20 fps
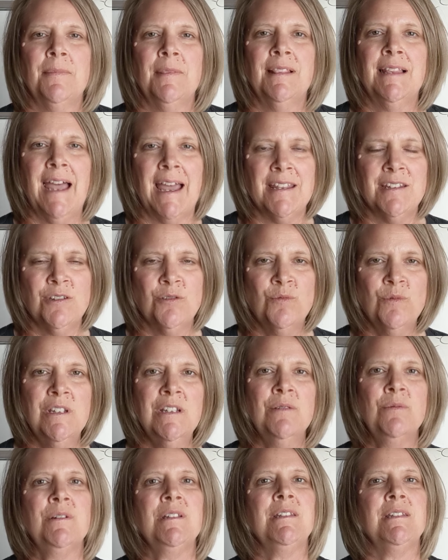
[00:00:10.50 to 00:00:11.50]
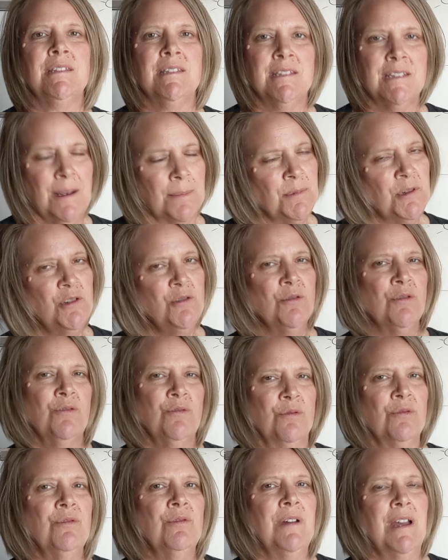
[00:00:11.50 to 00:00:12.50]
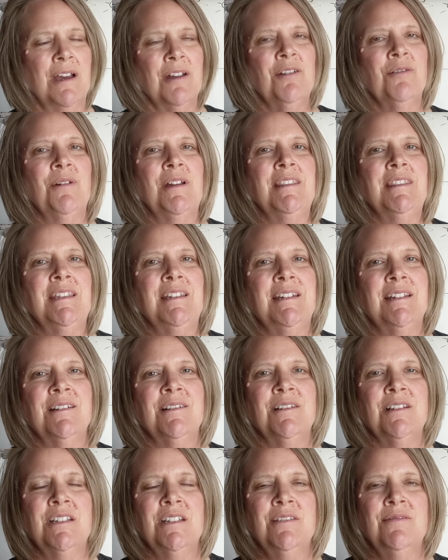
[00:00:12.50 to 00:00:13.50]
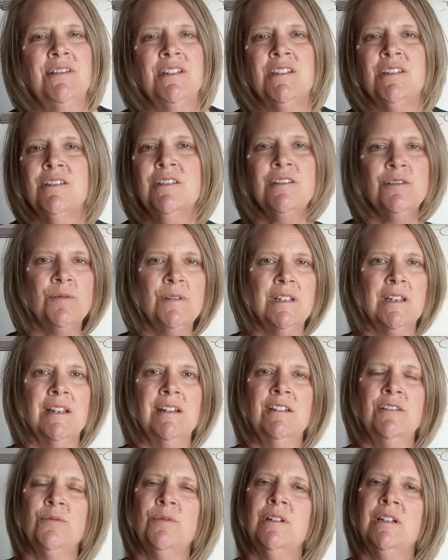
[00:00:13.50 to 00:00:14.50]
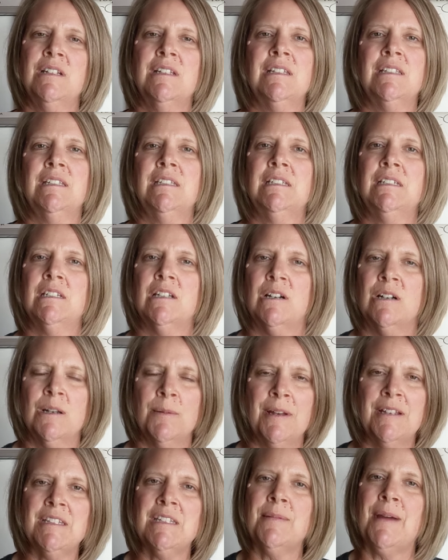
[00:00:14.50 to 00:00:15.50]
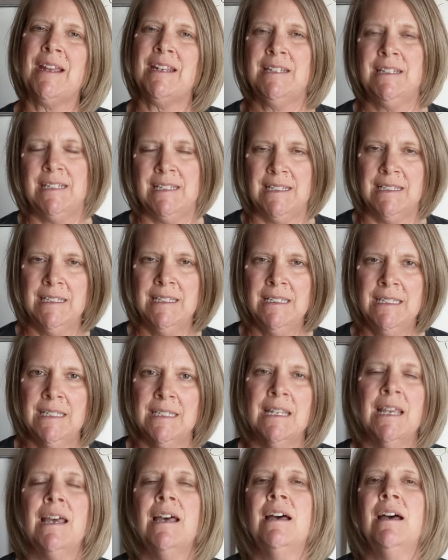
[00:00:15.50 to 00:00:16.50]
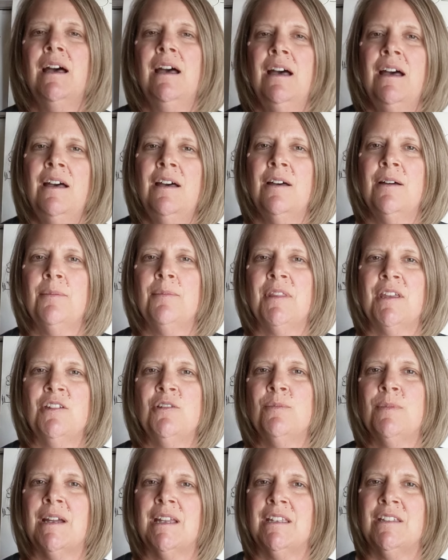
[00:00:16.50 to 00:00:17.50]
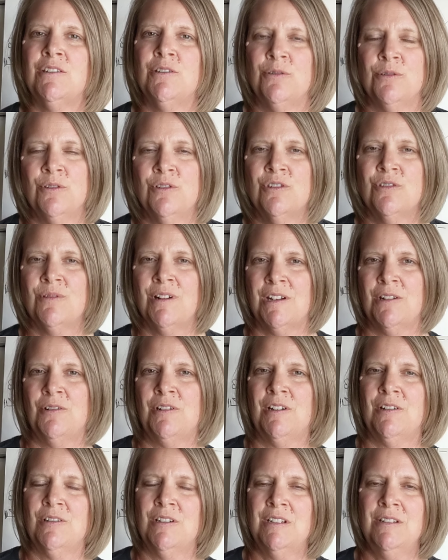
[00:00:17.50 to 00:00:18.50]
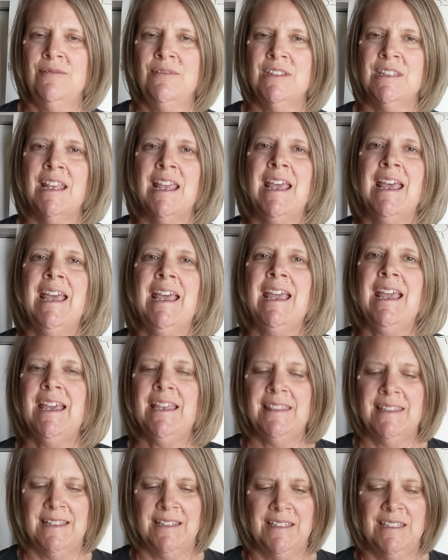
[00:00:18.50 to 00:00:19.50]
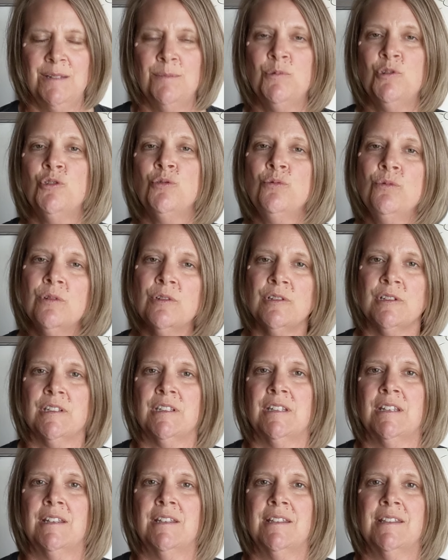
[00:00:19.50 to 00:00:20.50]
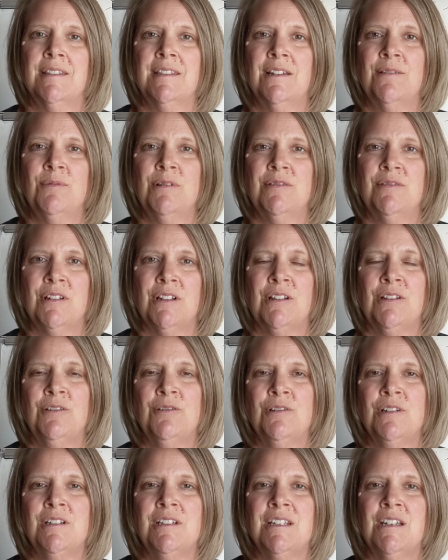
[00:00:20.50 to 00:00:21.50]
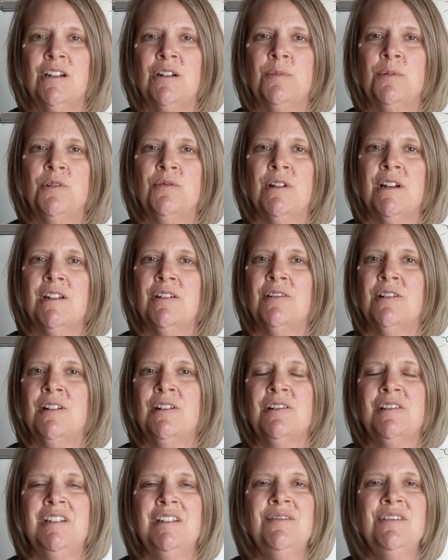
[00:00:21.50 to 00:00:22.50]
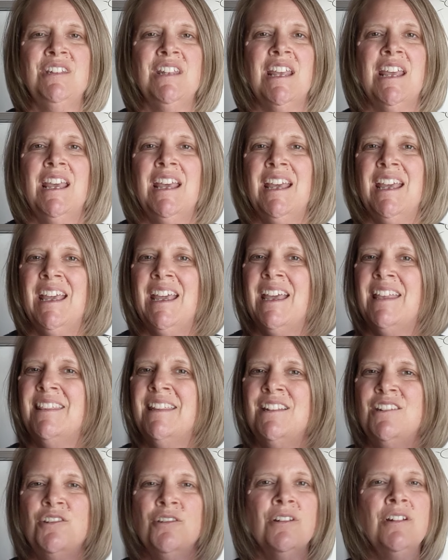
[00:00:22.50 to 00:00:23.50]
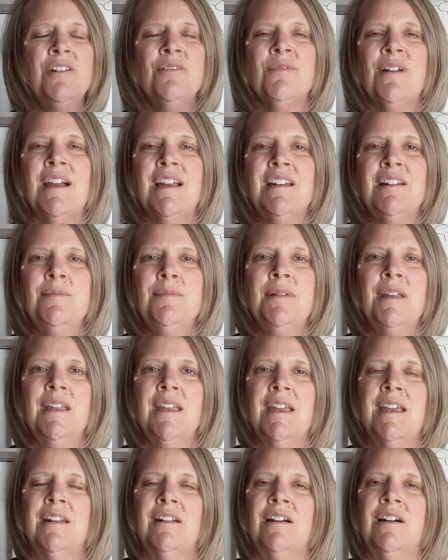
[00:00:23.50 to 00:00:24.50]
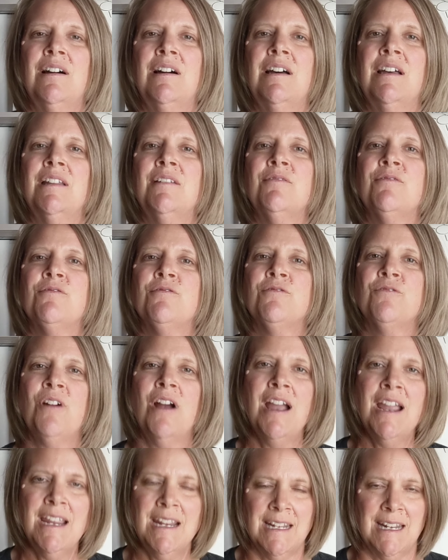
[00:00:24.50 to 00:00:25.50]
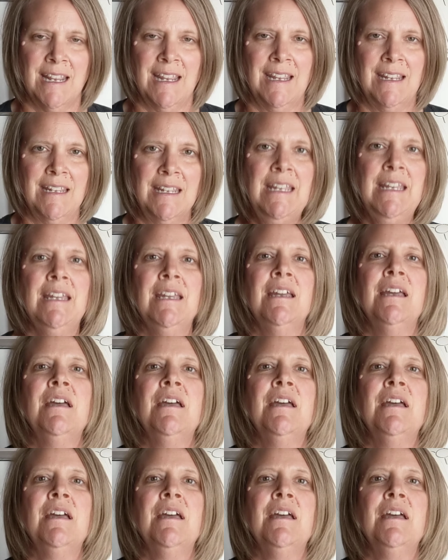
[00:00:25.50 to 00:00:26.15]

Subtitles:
Last week we stepped you through how to write the narrative. And so this week I just want to talk about some ideas that you might use to write your narratives, and then some tools that we've included to help you write your narratives. And then you're going to write them, and on Friday